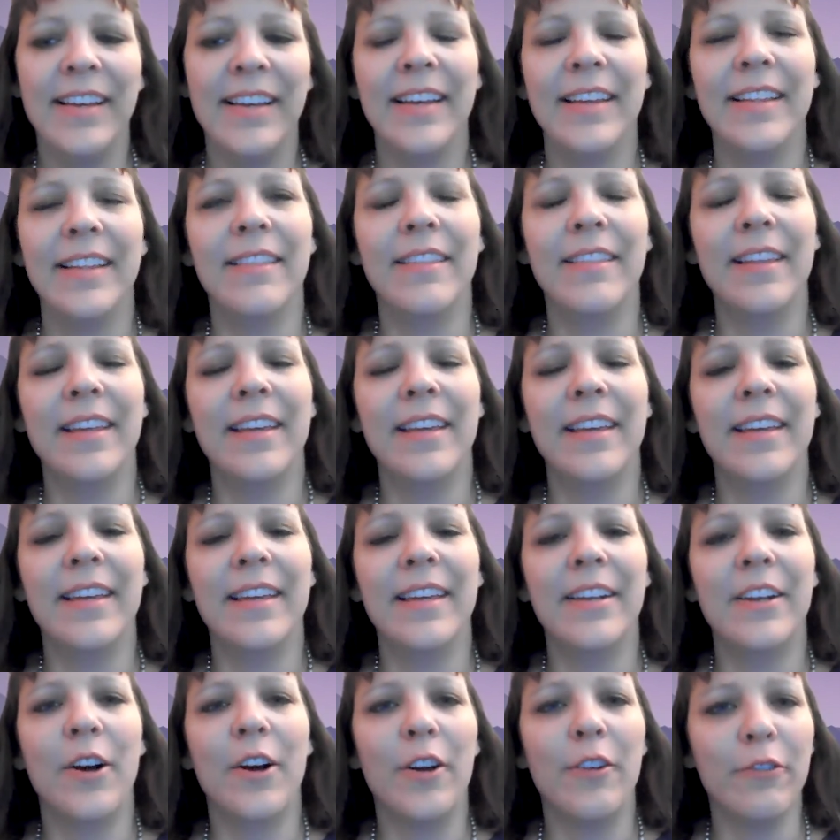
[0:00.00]
And then
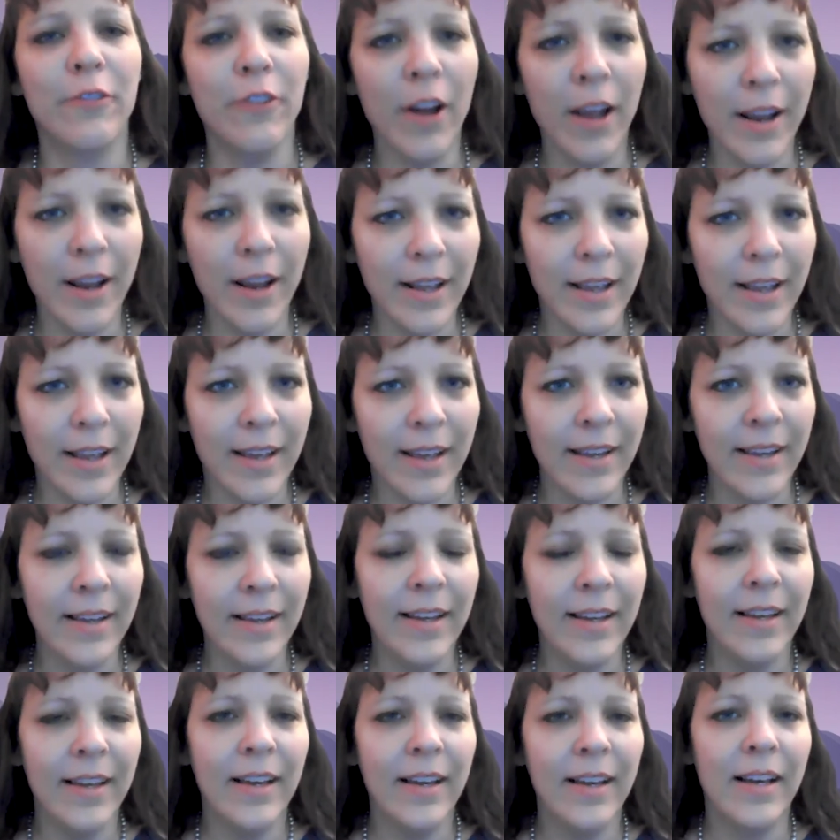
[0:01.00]
on Friday
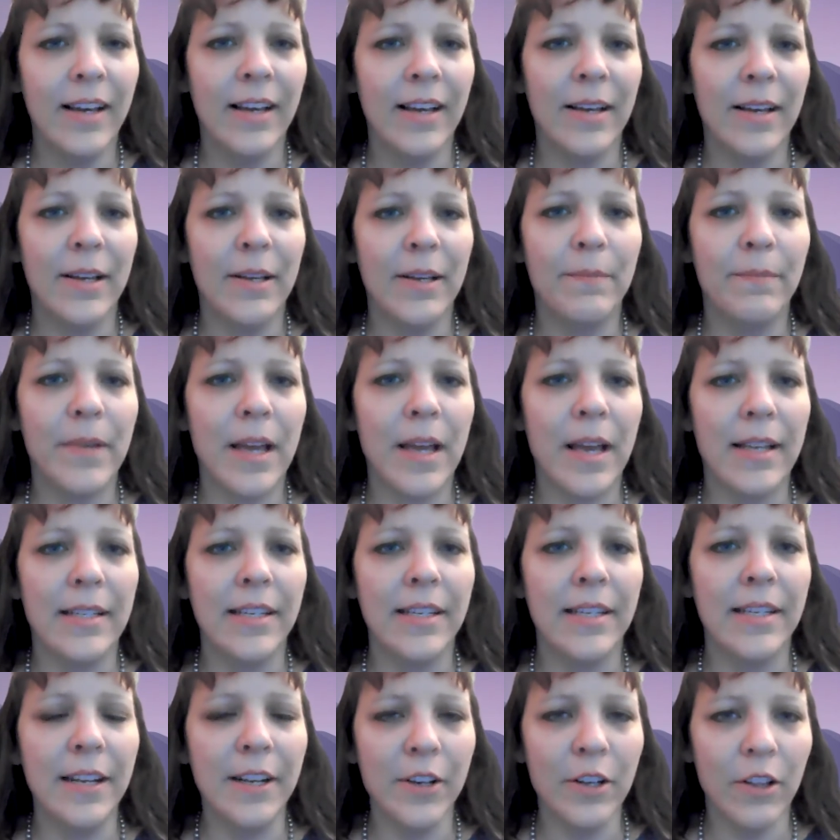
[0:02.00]
at
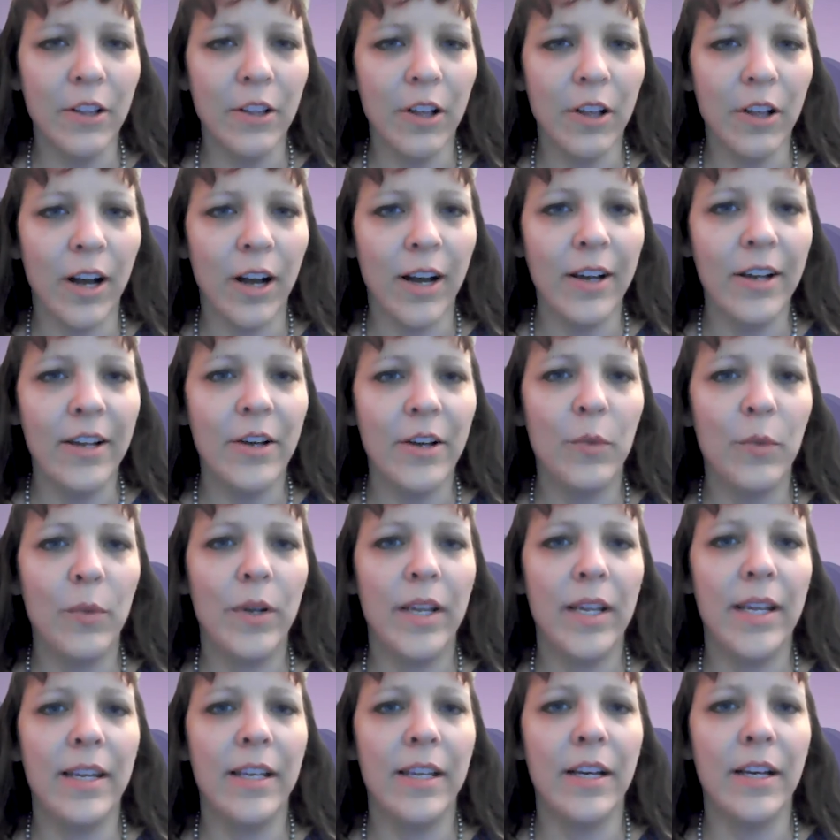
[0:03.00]
10 o'clock,
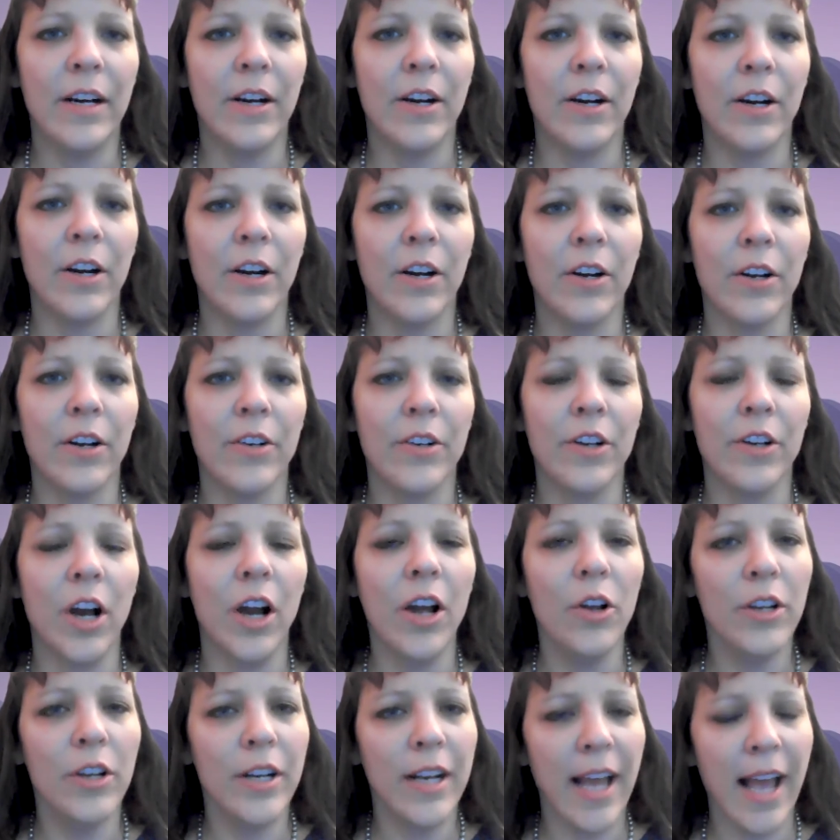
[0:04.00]
we are
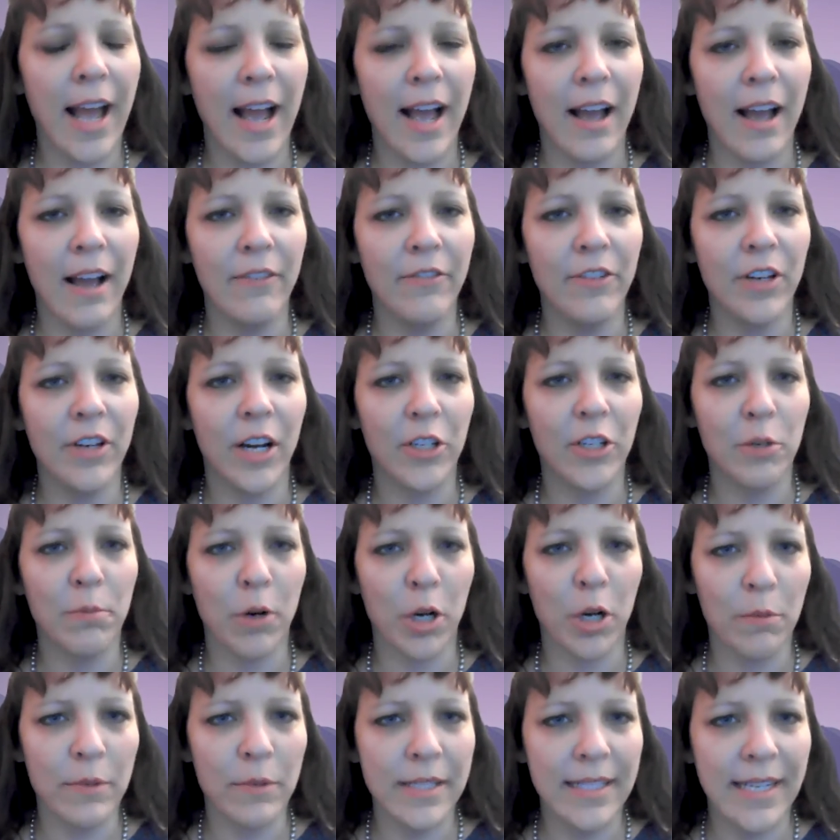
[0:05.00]
not going to have Dr.
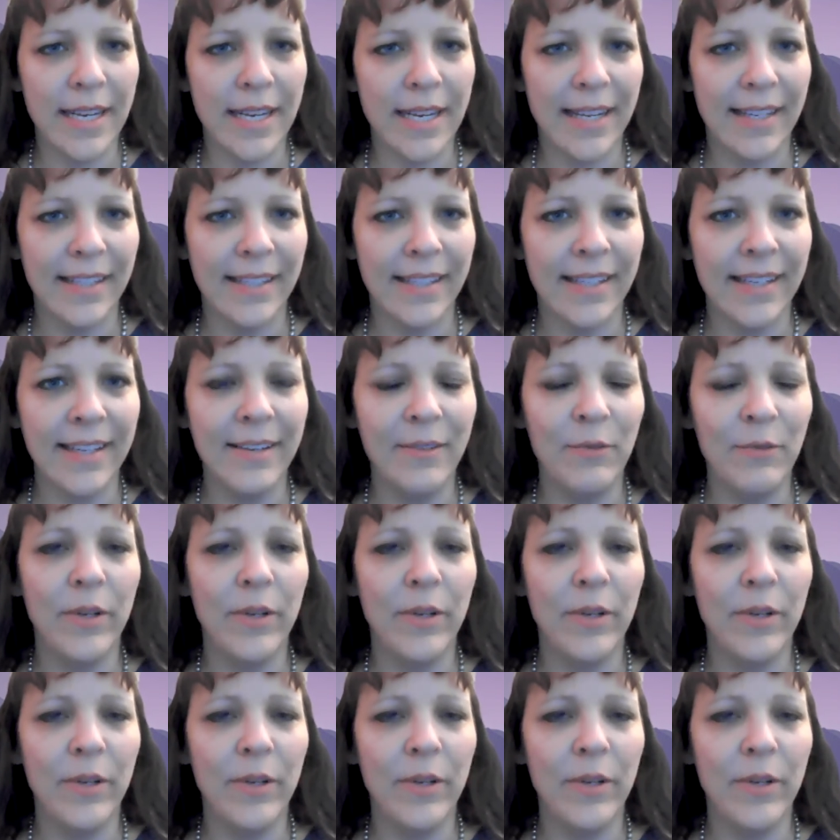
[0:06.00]
Barbara Stanley.